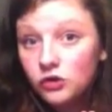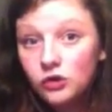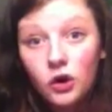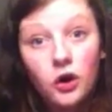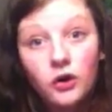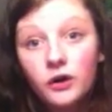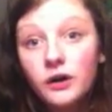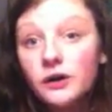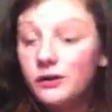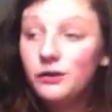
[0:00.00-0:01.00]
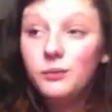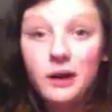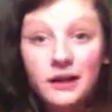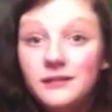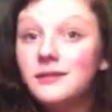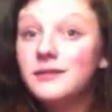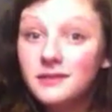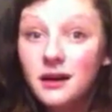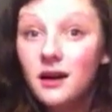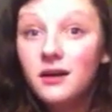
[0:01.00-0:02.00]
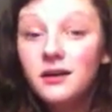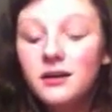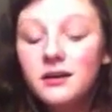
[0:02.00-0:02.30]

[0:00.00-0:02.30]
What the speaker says: not a good place to start.